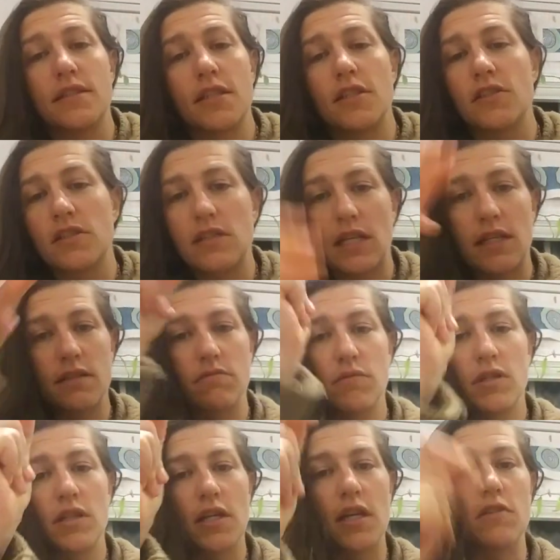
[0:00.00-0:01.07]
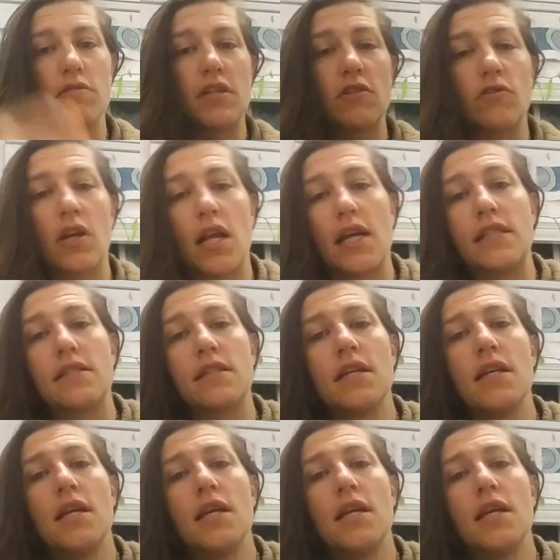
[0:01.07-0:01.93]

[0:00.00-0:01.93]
And you just say, neutralized,